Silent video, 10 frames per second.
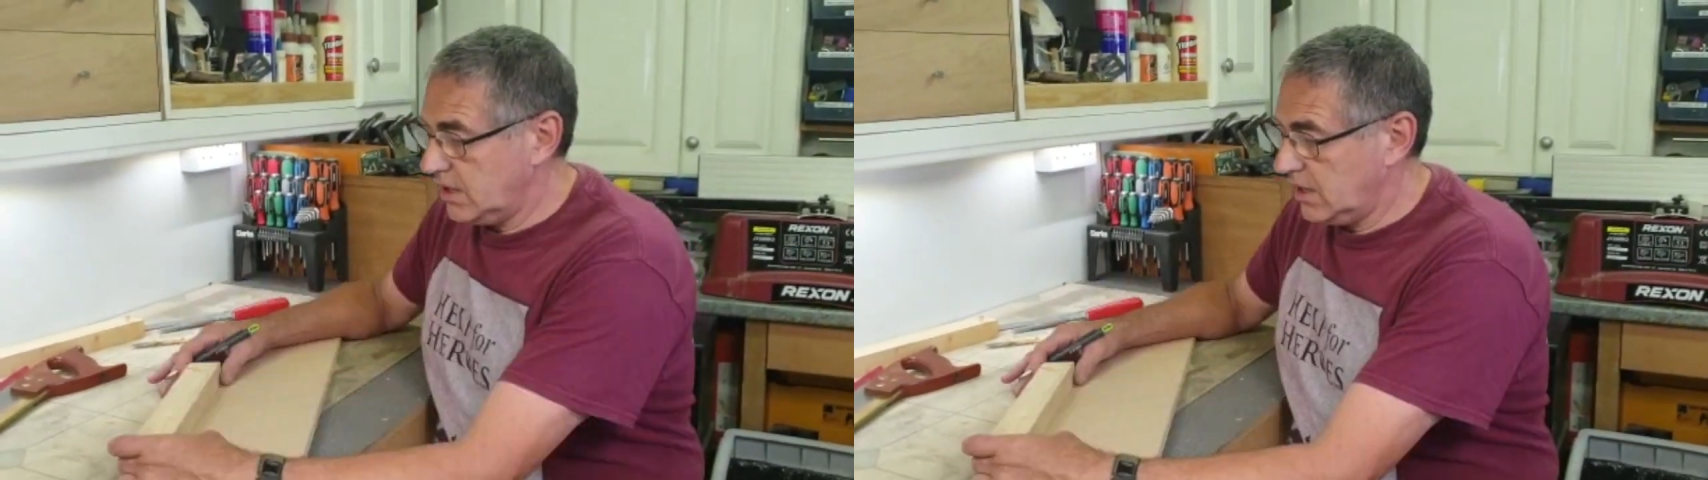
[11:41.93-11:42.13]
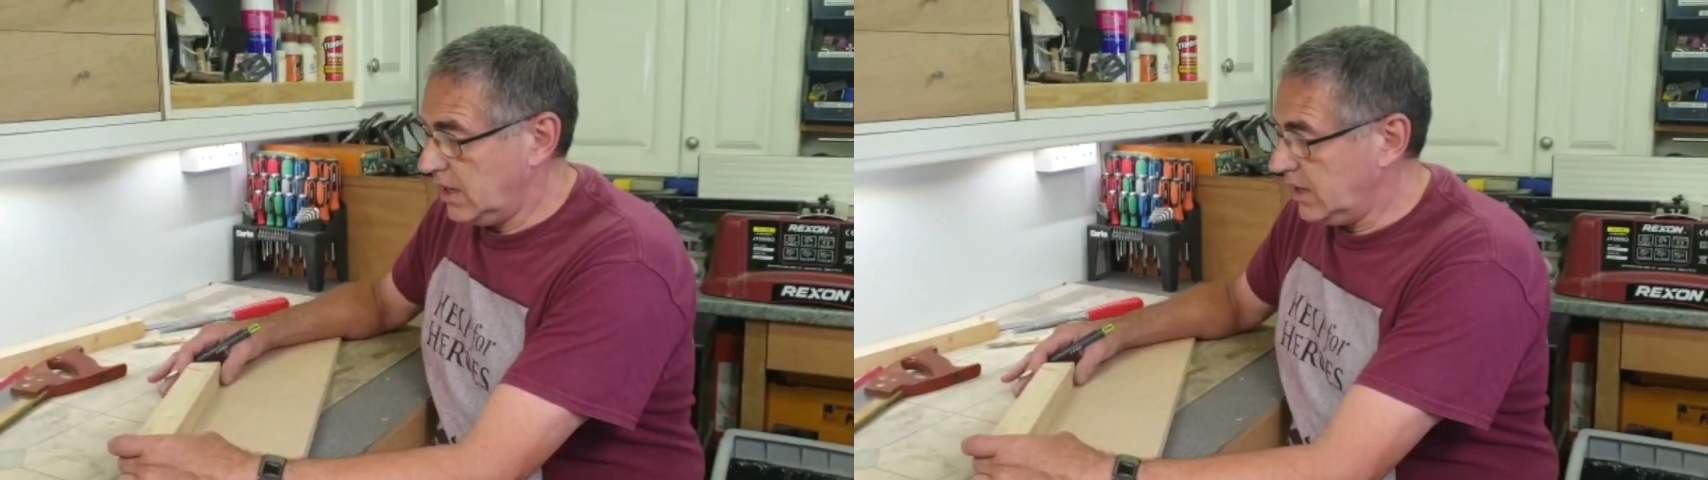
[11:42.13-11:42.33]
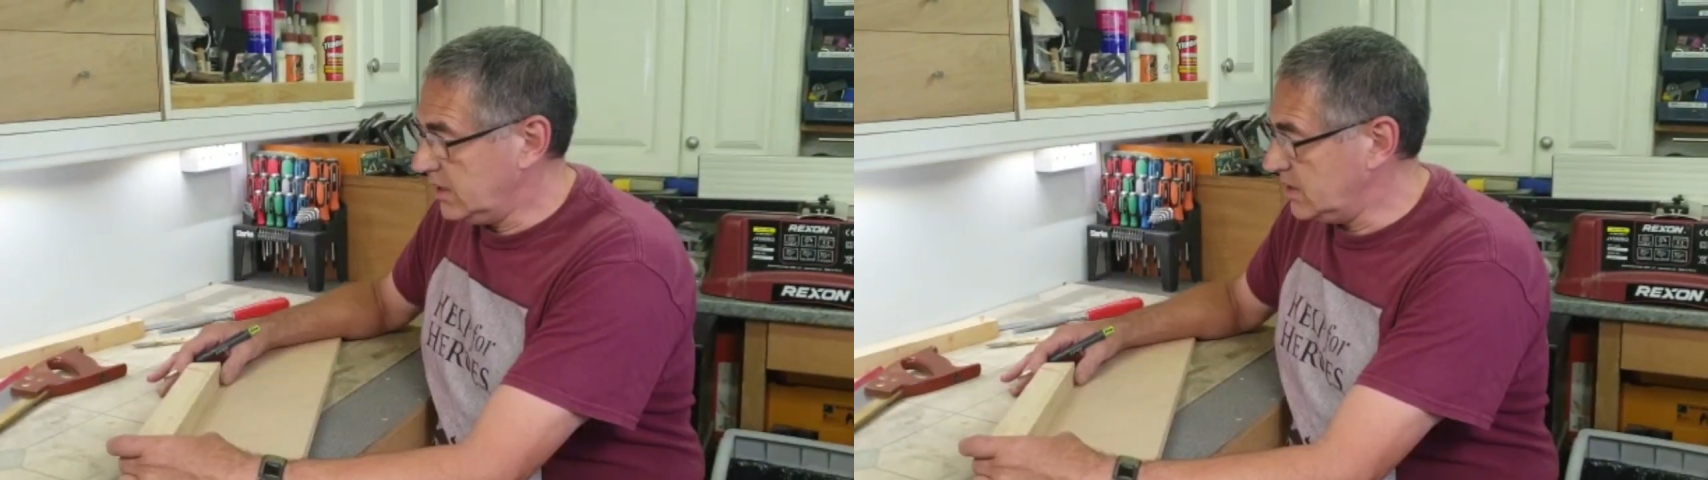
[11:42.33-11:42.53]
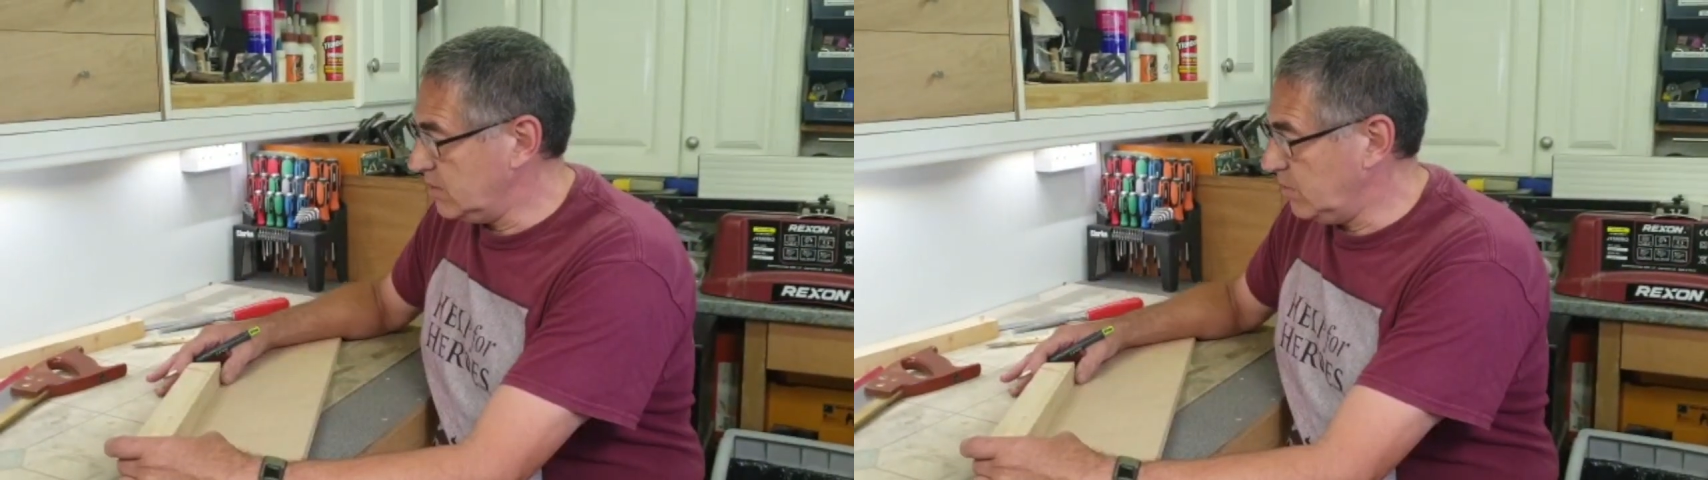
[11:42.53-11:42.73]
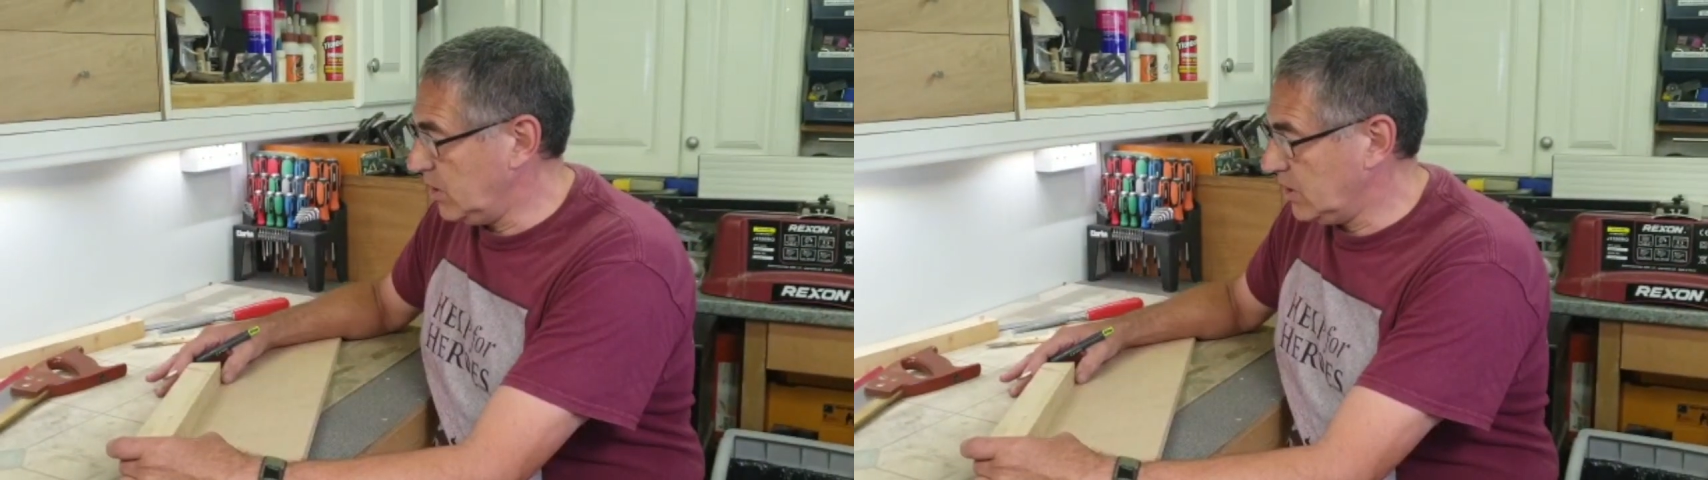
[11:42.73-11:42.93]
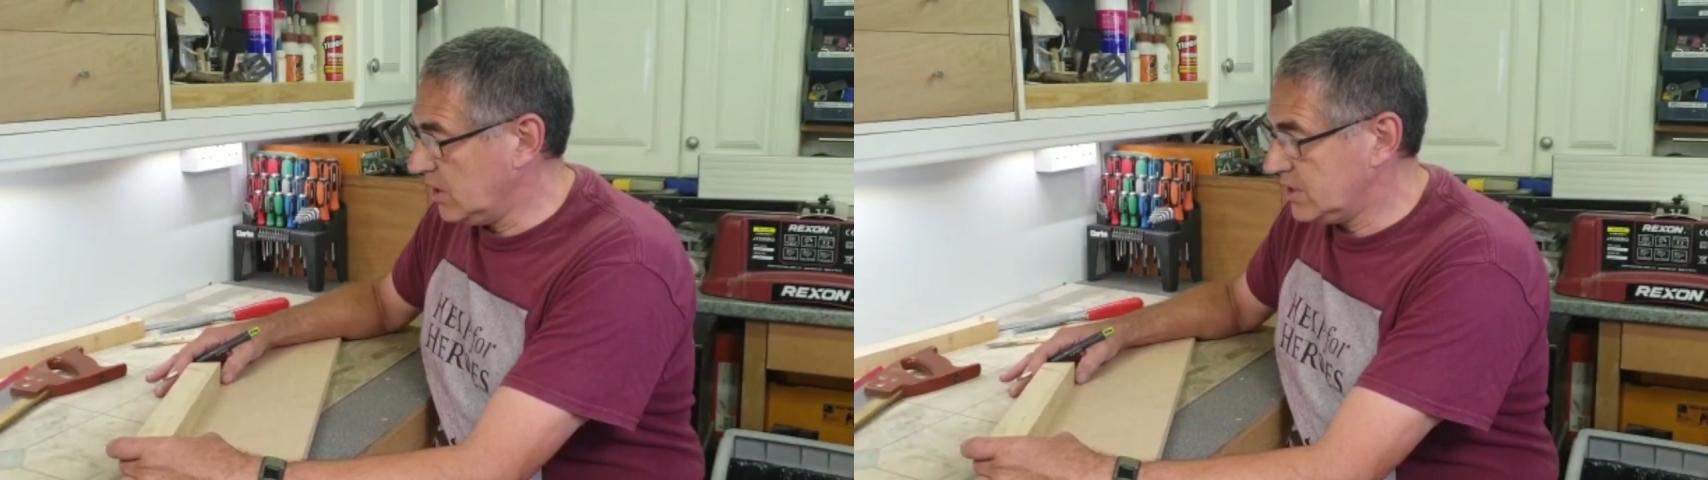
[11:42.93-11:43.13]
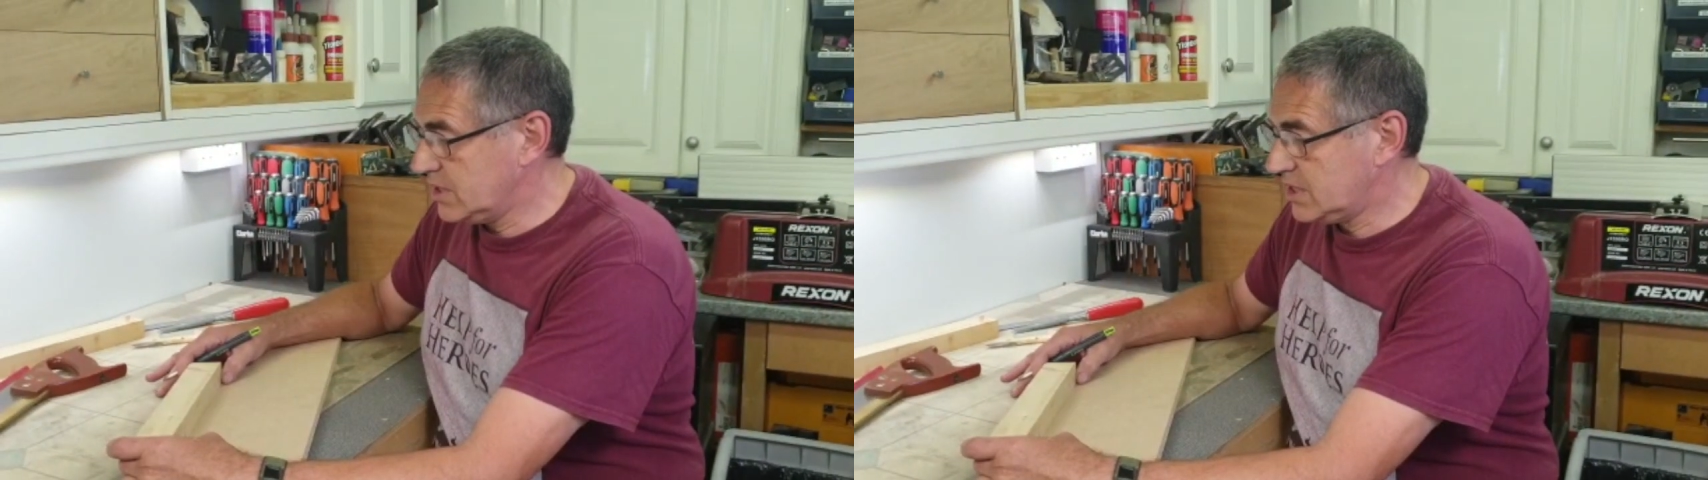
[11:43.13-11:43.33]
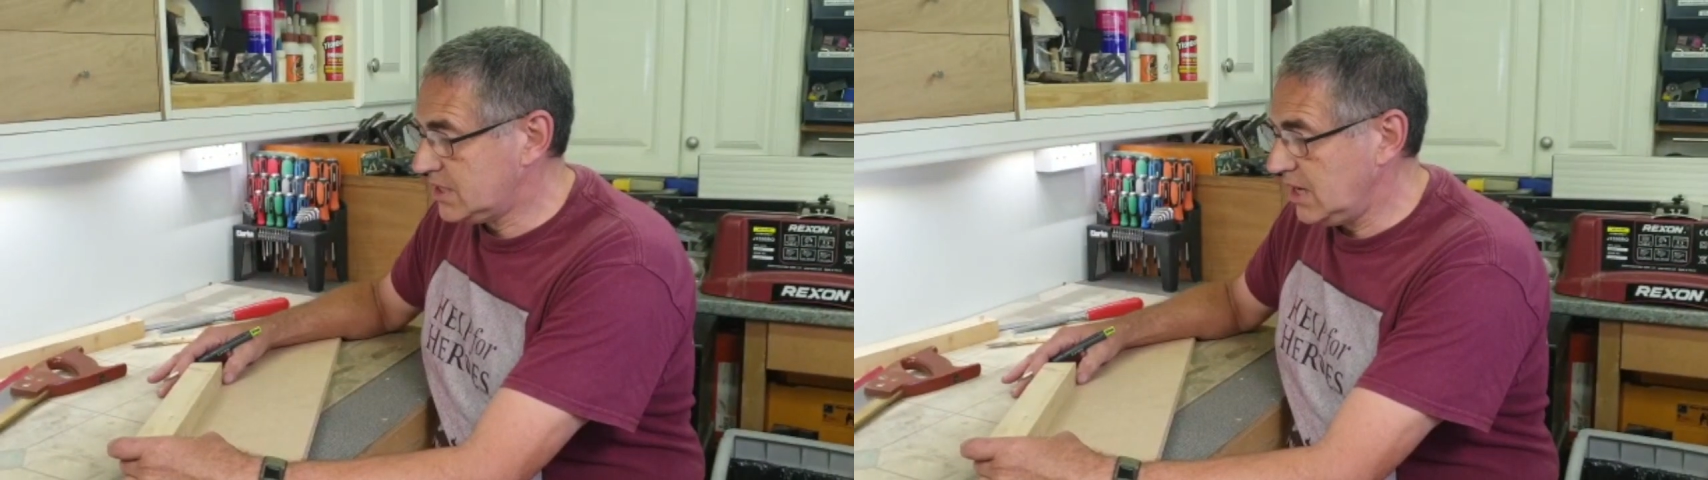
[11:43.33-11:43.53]
and we are going to
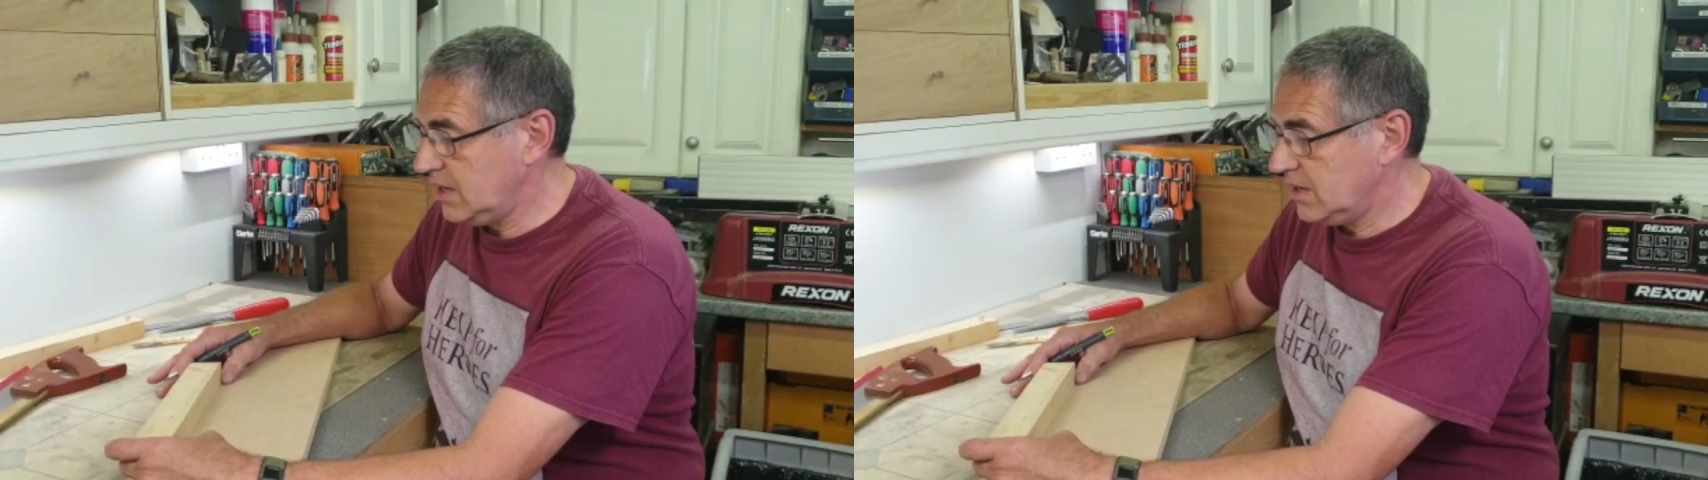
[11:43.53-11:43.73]
set